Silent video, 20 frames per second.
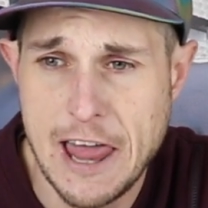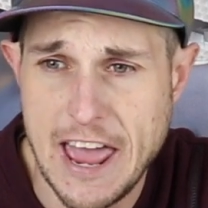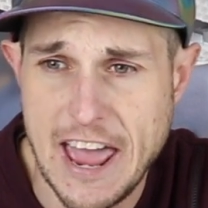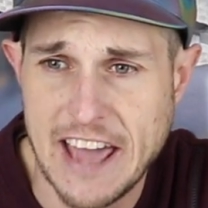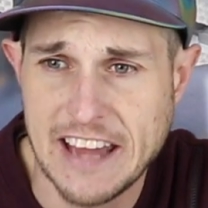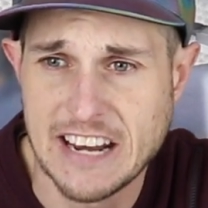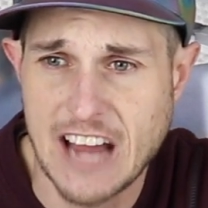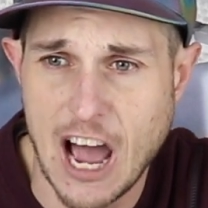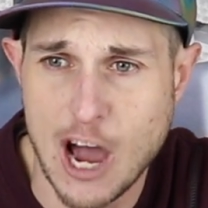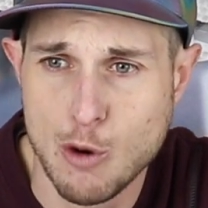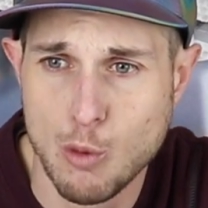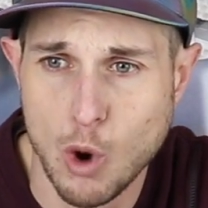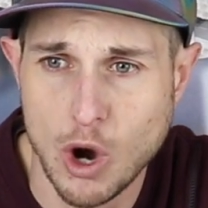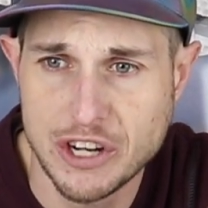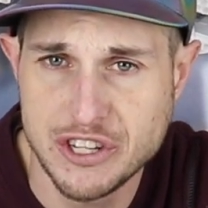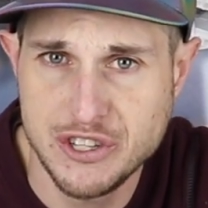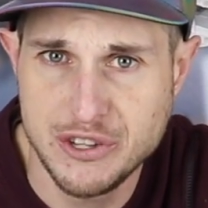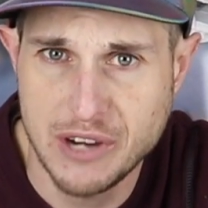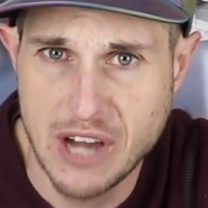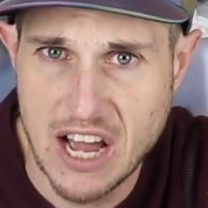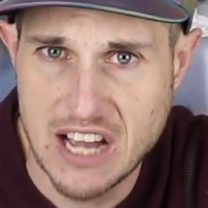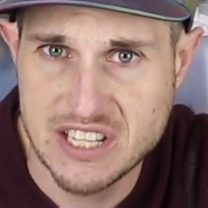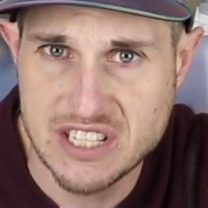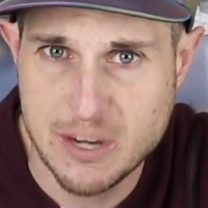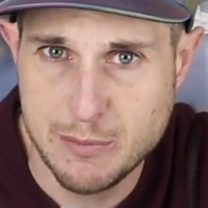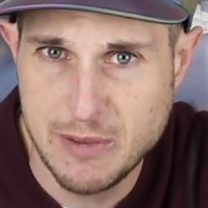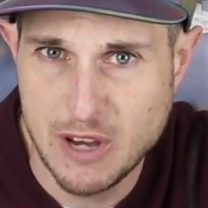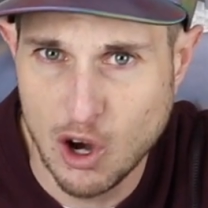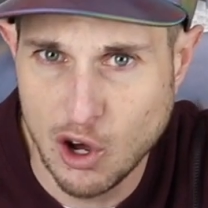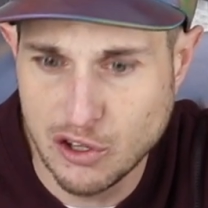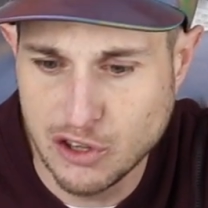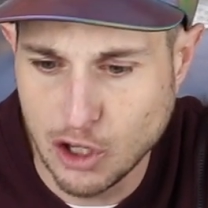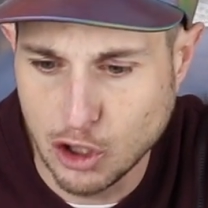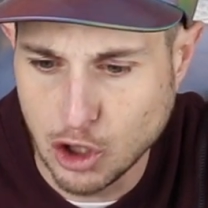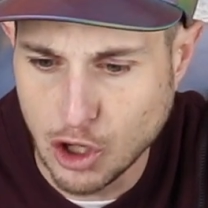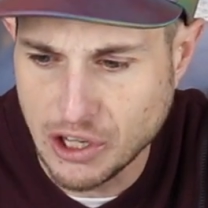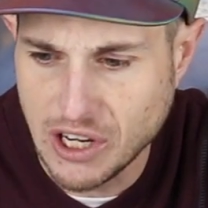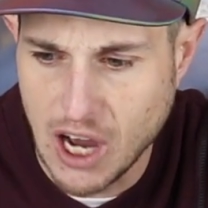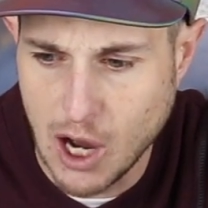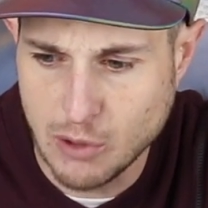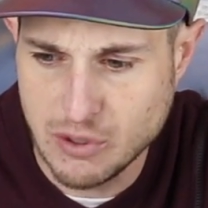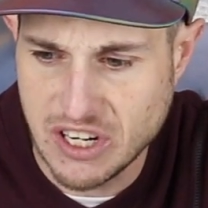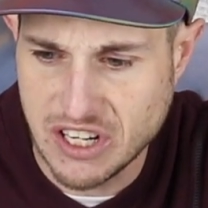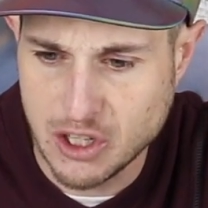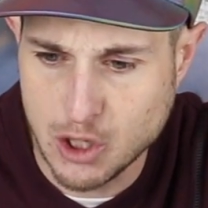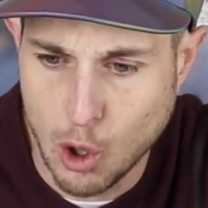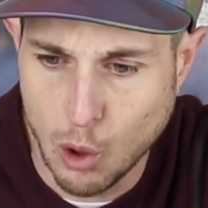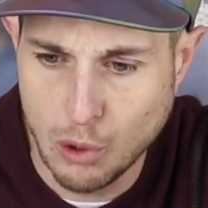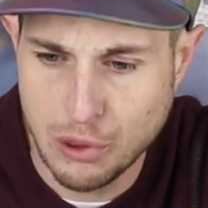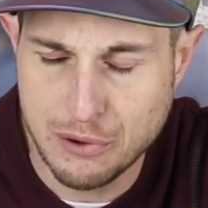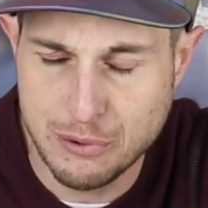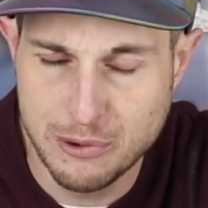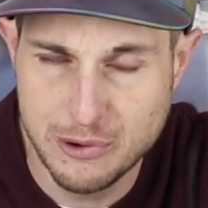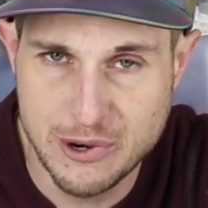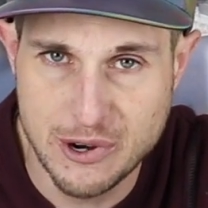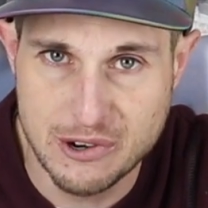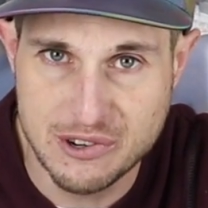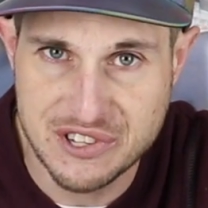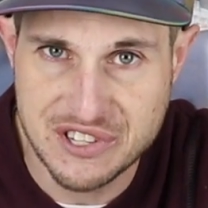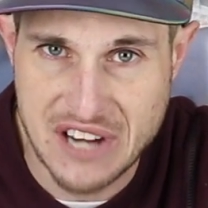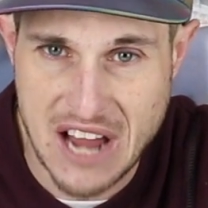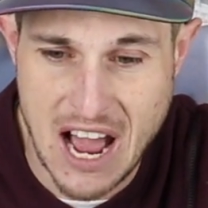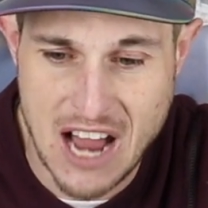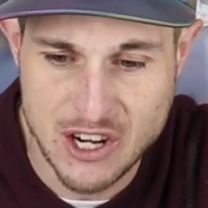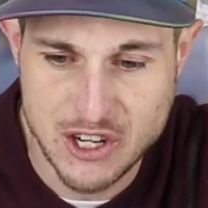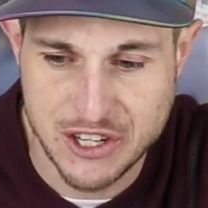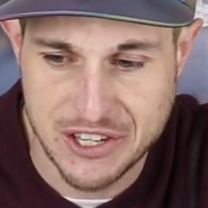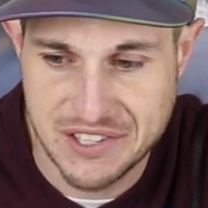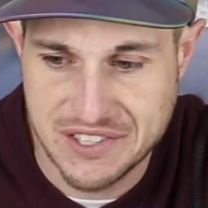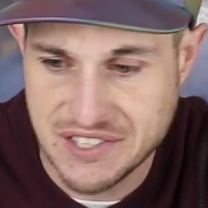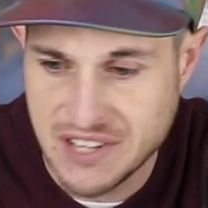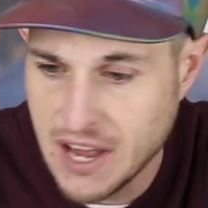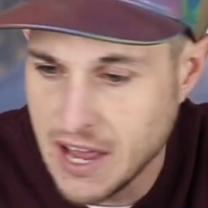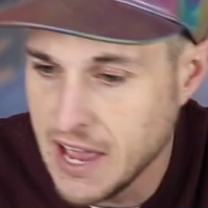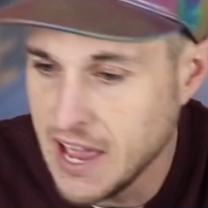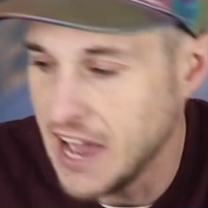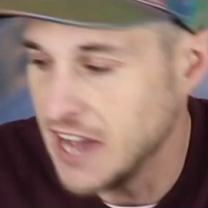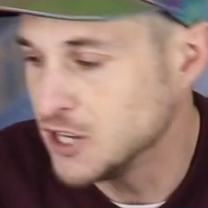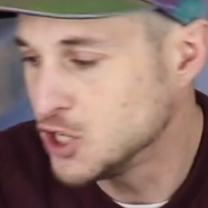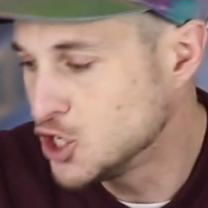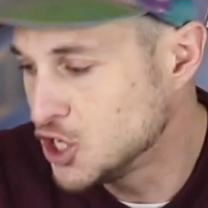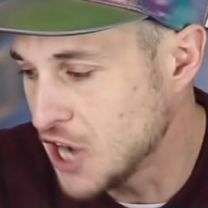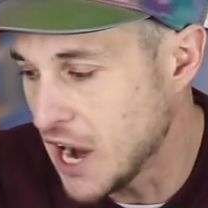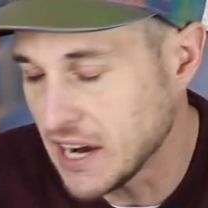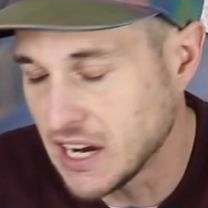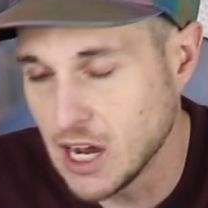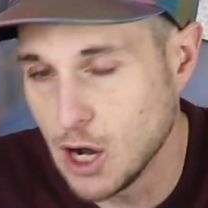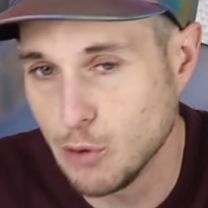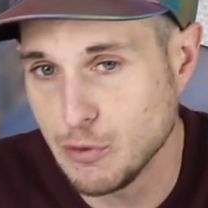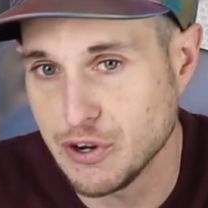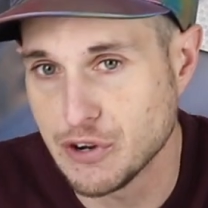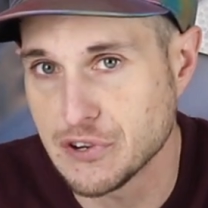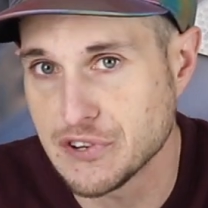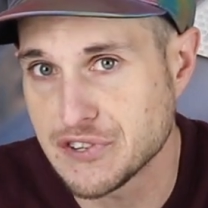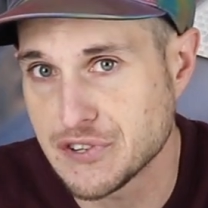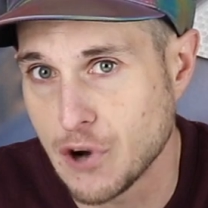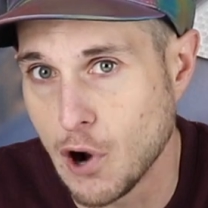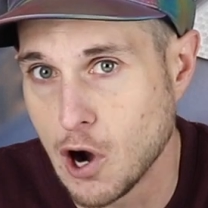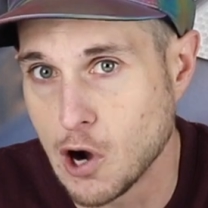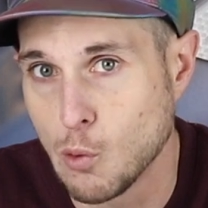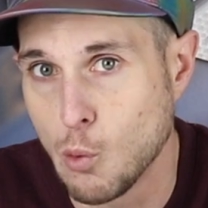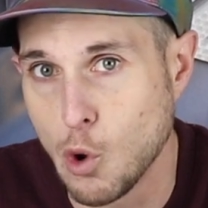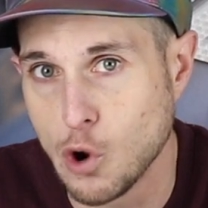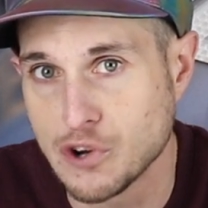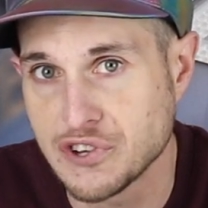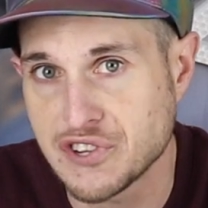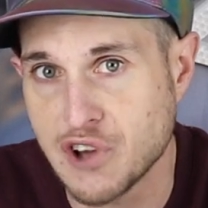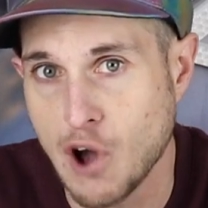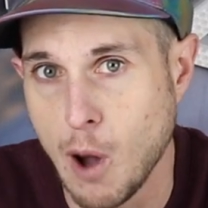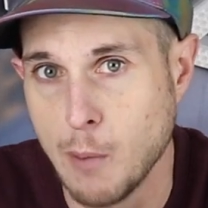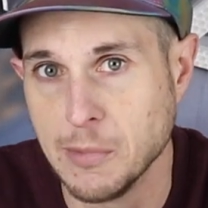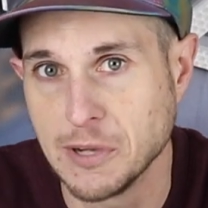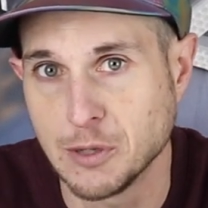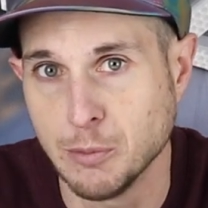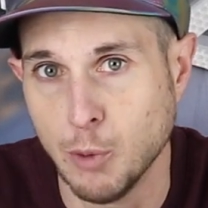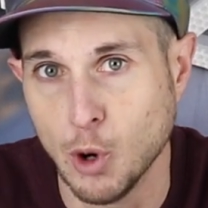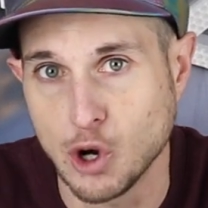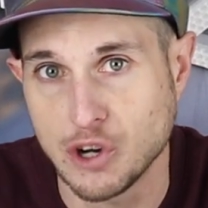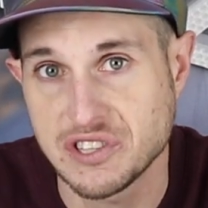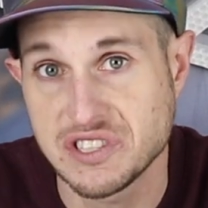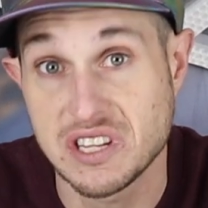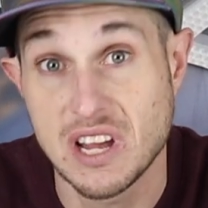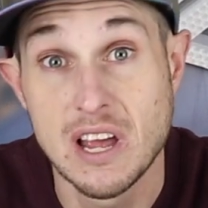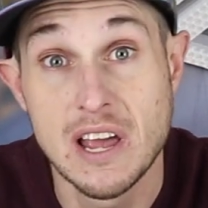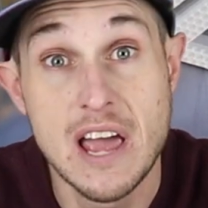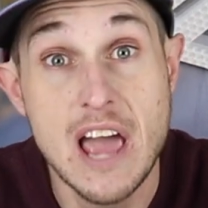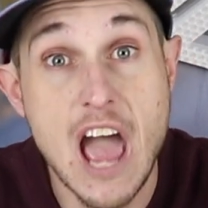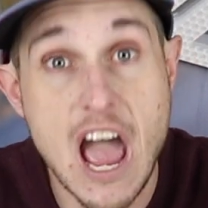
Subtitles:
and I want you guys to be on the lookout and go through your stashes and check out your Star Wars comic books